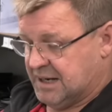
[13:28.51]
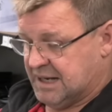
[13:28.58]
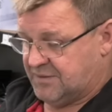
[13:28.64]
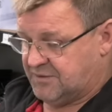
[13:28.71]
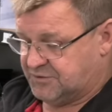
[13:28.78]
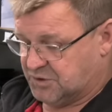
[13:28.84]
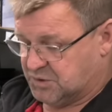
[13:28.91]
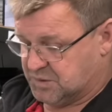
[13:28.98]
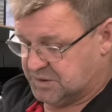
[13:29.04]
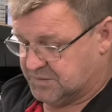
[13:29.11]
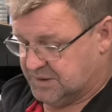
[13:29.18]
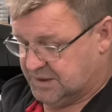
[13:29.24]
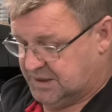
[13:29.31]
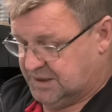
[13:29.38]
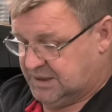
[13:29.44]
out the door with them.
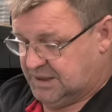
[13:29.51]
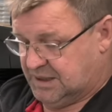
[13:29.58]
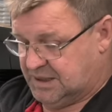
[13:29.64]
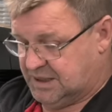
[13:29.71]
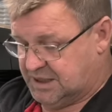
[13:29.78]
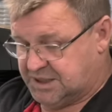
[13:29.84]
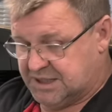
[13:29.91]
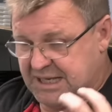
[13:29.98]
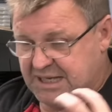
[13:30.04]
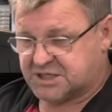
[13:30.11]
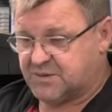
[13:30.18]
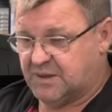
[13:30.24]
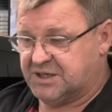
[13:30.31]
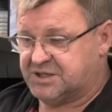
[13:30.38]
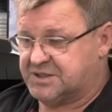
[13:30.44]
Next
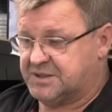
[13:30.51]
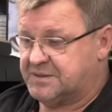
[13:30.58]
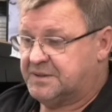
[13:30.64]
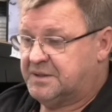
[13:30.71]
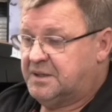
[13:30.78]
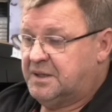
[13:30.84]
question.